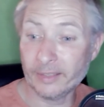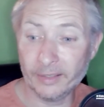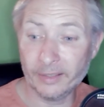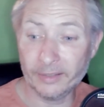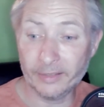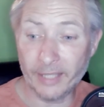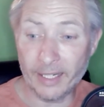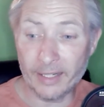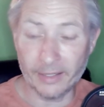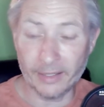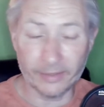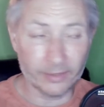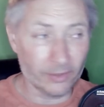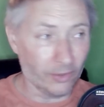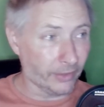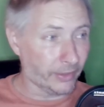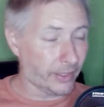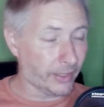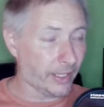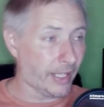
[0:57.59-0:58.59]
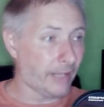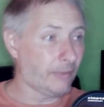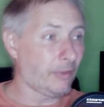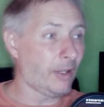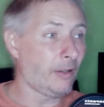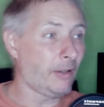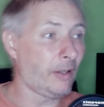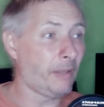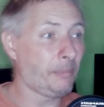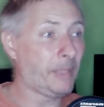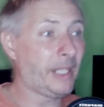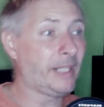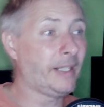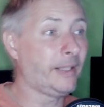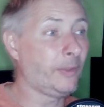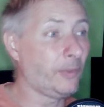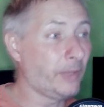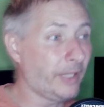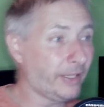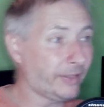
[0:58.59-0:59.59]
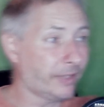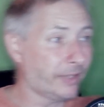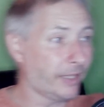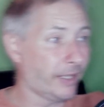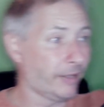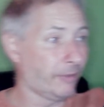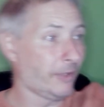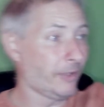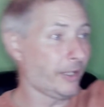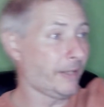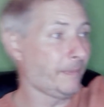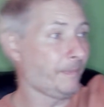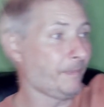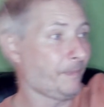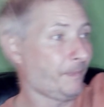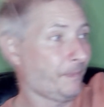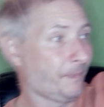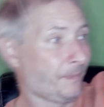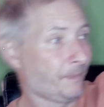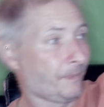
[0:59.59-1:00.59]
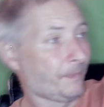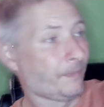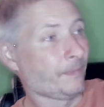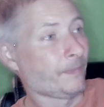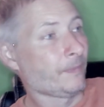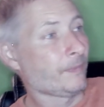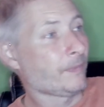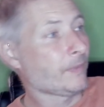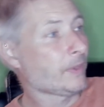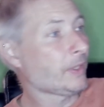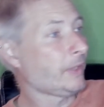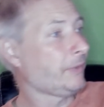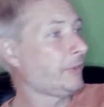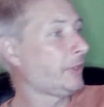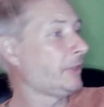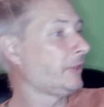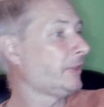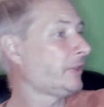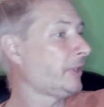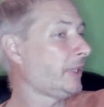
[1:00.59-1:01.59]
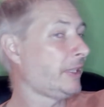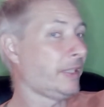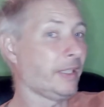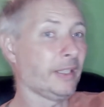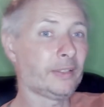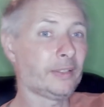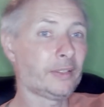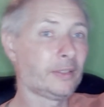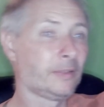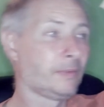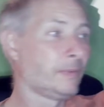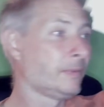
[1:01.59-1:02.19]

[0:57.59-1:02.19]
It's endless, guys. Okay, right. I made a little list here, right? I don't know if you can see this.